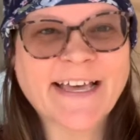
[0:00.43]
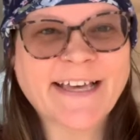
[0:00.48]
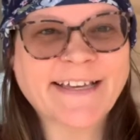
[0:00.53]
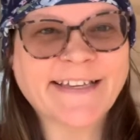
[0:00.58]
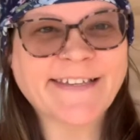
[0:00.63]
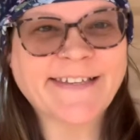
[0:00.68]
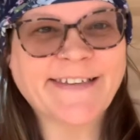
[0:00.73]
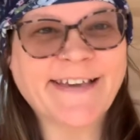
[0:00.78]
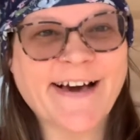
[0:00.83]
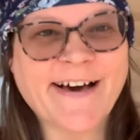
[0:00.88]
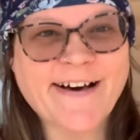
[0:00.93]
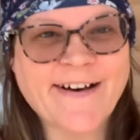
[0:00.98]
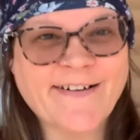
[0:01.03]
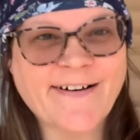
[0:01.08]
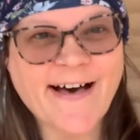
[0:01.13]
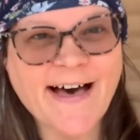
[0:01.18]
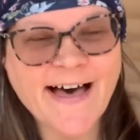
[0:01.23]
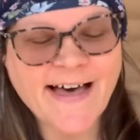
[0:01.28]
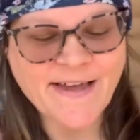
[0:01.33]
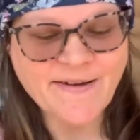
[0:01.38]
Y'all,
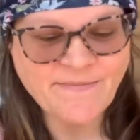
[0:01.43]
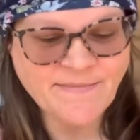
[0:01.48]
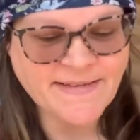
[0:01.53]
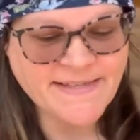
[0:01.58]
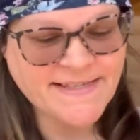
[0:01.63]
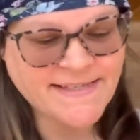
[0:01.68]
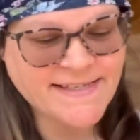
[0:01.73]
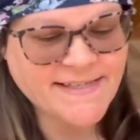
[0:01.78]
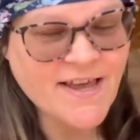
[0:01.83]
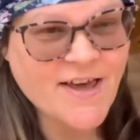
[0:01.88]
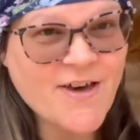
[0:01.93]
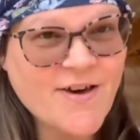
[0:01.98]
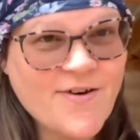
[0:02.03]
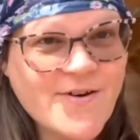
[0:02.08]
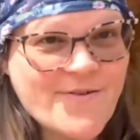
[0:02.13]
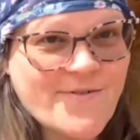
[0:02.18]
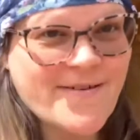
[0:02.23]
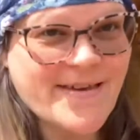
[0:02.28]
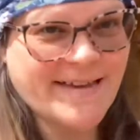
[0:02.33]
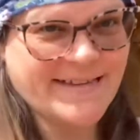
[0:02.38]
I'm
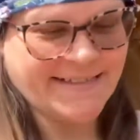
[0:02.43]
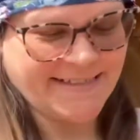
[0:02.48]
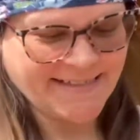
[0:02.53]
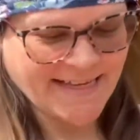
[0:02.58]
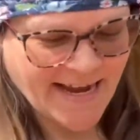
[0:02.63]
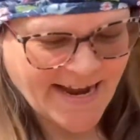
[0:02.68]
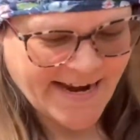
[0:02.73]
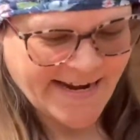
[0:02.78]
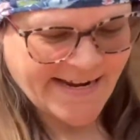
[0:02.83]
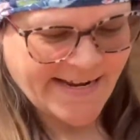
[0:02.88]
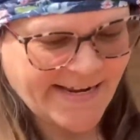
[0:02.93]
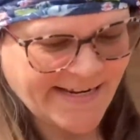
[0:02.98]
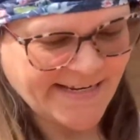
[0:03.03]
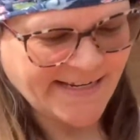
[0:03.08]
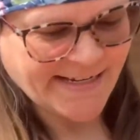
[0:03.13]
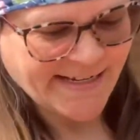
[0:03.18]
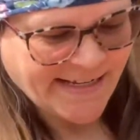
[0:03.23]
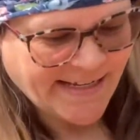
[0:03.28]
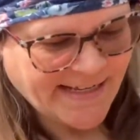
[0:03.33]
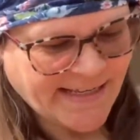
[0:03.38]
so excited.
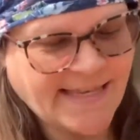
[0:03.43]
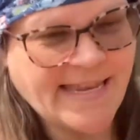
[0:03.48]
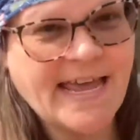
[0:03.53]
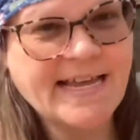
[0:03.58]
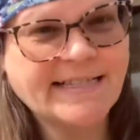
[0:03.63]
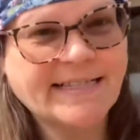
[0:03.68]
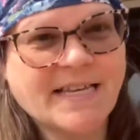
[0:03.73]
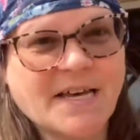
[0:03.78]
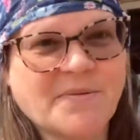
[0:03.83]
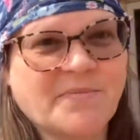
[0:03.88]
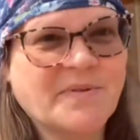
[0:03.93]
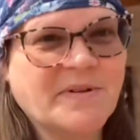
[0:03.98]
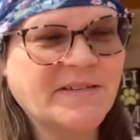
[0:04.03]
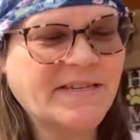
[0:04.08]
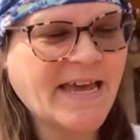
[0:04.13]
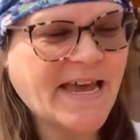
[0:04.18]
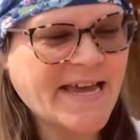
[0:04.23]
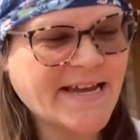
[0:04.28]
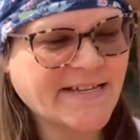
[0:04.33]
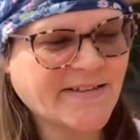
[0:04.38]
Next couple of
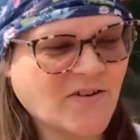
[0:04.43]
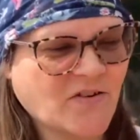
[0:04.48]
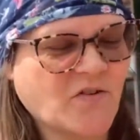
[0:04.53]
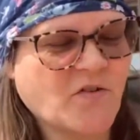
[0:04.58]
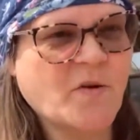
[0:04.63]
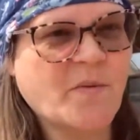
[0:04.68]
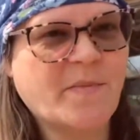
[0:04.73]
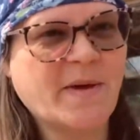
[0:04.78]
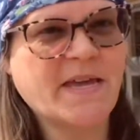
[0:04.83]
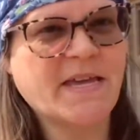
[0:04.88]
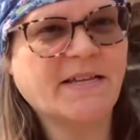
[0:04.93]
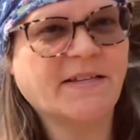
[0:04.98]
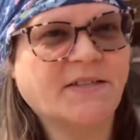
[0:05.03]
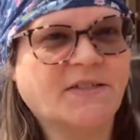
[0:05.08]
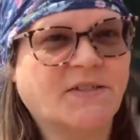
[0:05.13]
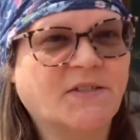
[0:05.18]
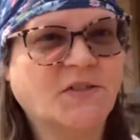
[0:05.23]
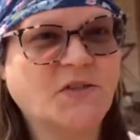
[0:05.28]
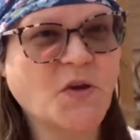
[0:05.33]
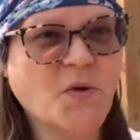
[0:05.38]
days are going to be
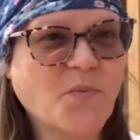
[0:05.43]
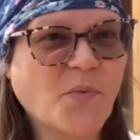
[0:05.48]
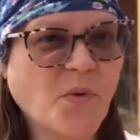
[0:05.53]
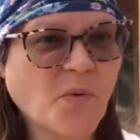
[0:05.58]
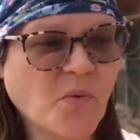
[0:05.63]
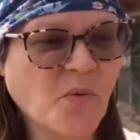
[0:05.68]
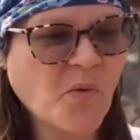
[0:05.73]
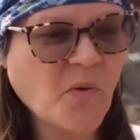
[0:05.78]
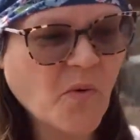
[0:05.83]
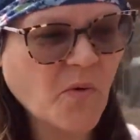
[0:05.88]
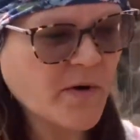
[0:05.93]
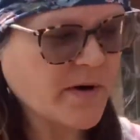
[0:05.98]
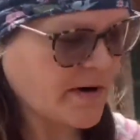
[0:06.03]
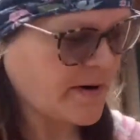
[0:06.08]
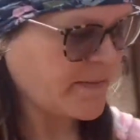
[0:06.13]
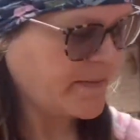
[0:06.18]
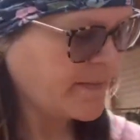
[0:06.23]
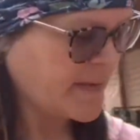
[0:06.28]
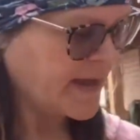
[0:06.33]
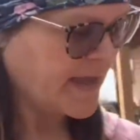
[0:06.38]
super
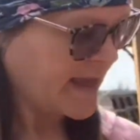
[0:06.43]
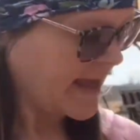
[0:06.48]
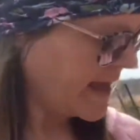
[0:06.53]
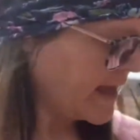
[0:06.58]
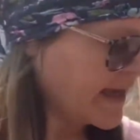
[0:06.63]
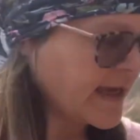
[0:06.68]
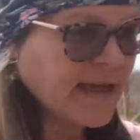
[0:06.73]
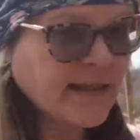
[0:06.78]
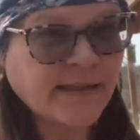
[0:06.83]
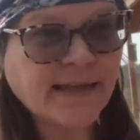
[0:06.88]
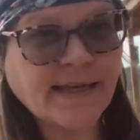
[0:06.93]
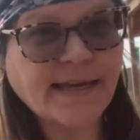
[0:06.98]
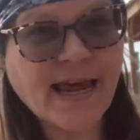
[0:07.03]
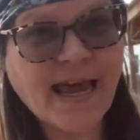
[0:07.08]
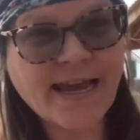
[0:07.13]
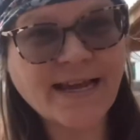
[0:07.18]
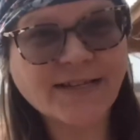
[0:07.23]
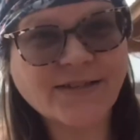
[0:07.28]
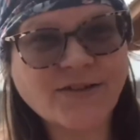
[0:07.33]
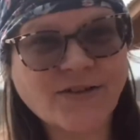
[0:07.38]
warm. The
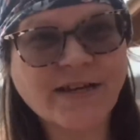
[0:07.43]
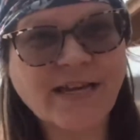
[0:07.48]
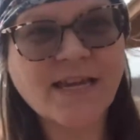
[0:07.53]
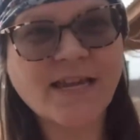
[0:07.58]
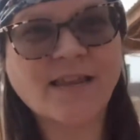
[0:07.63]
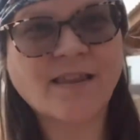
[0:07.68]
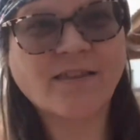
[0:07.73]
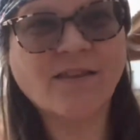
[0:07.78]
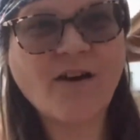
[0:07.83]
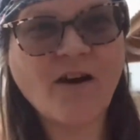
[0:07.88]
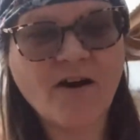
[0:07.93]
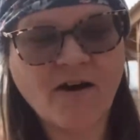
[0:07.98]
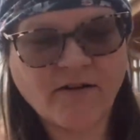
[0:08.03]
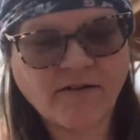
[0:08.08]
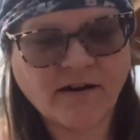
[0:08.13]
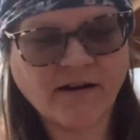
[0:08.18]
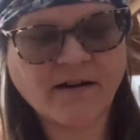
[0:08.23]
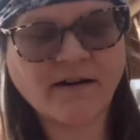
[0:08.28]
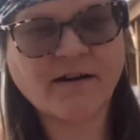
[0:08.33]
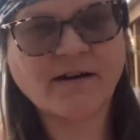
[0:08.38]
days are getting
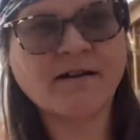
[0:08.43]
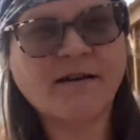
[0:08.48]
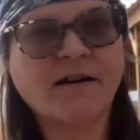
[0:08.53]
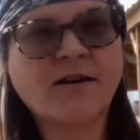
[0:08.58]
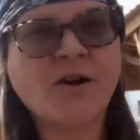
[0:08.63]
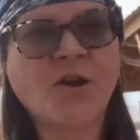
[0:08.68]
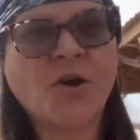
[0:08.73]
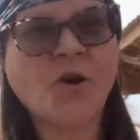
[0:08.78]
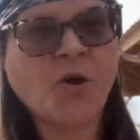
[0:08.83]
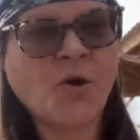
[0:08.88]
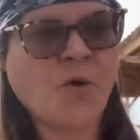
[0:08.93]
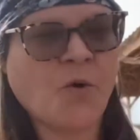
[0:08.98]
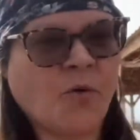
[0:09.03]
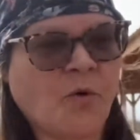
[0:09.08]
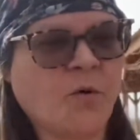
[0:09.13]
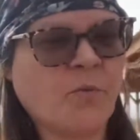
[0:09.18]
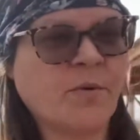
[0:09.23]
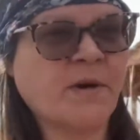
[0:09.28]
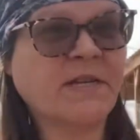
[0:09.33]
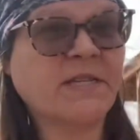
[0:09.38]
longer.
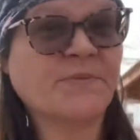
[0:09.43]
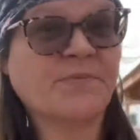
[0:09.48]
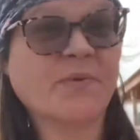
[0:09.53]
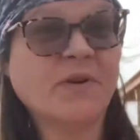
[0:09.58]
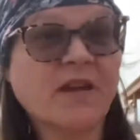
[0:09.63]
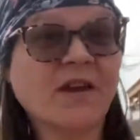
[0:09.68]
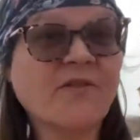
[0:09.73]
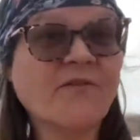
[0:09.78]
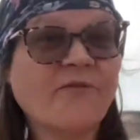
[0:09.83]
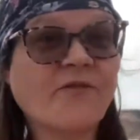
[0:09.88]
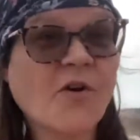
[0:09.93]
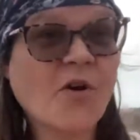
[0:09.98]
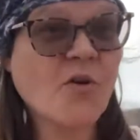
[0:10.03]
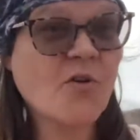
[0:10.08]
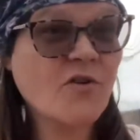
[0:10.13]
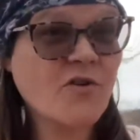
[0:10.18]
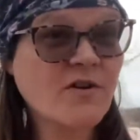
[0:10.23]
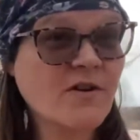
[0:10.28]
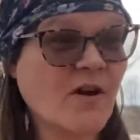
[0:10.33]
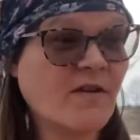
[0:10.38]
We'll be springing
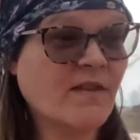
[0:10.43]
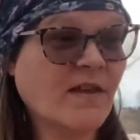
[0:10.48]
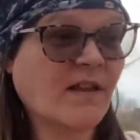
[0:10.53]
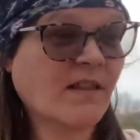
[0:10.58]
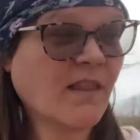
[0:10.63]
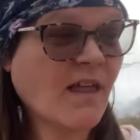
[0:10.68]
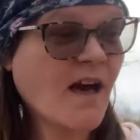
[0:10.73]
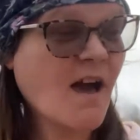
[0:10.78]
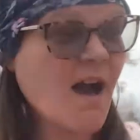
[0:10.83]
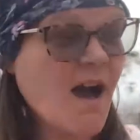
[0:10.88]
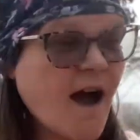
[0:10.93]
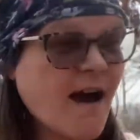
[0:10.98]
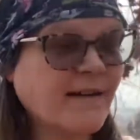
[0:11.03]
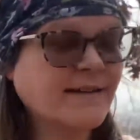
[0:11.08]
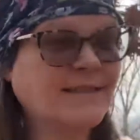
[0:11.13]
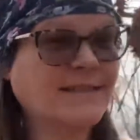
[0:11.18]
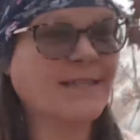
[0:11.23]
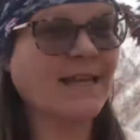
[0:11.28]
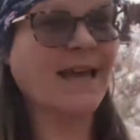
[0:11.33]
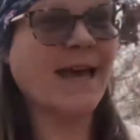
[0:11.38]
forward on the
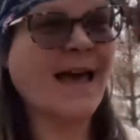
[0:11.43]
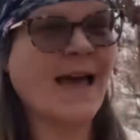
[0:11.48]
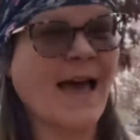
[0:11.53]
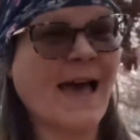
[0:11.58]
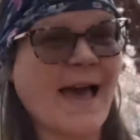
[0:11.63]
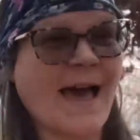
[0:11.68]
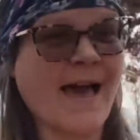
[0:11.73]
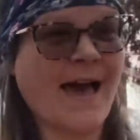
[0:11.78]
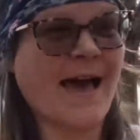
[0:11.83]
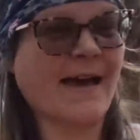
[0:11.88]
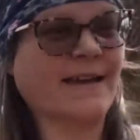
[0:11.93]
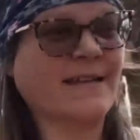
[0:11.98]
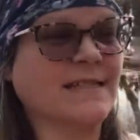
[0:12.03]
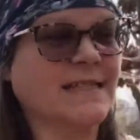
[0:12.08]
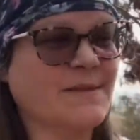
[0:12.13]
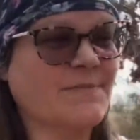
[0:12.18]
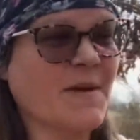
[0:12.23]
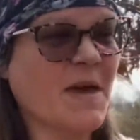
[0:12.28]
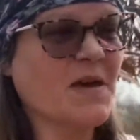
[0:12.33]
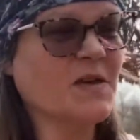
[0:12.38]
clocks. I can
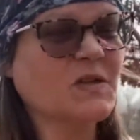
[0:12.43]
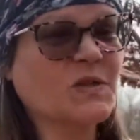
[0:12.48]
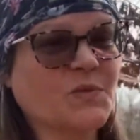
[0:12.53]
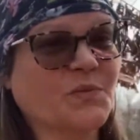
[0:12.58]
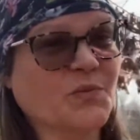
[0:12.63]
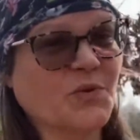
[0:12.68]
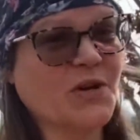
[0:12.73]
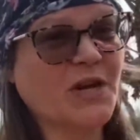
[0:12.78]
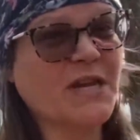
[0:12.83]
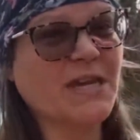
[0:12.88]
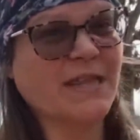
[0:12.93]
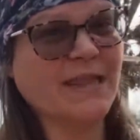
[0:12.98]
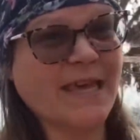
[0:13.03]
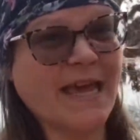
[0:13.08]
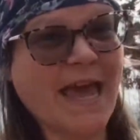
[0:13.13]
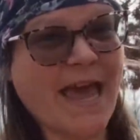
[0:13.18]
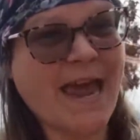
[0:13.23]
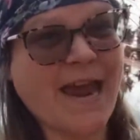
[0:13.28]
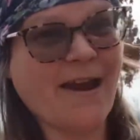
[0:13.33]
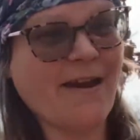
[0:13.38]
smell spring in the
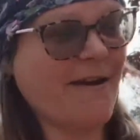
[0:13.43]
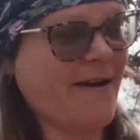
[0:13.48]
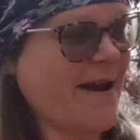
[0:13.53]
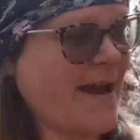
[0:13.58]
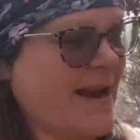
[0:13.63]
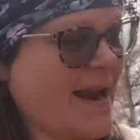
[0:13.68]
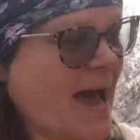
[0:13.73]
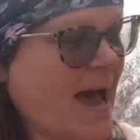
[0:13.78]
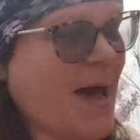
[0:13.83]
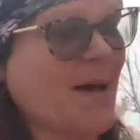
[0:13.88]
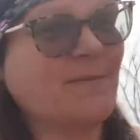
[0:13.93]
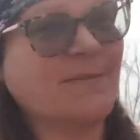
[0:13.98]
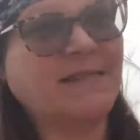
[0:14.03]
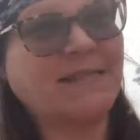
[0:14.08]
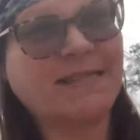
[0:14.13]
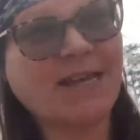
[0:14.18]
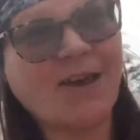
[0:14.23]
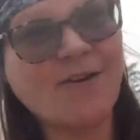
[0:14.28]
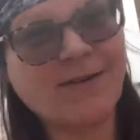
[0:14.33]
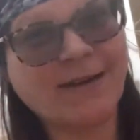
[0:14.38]
air and I'm
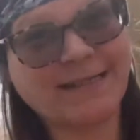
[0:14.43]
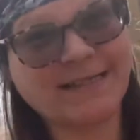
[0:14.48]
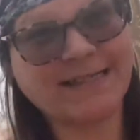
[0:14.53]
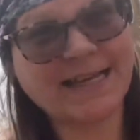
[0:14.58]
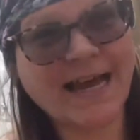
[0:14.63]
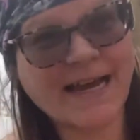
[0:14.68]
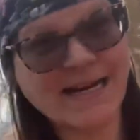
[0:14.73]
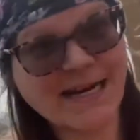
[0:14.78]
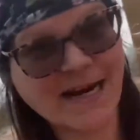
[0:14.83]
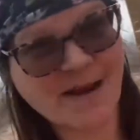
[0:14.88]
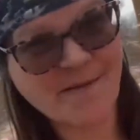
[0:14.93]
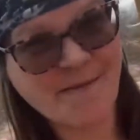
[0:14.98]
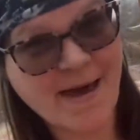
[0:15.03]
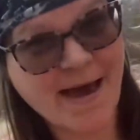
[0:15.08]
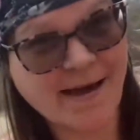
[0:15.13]
so excited about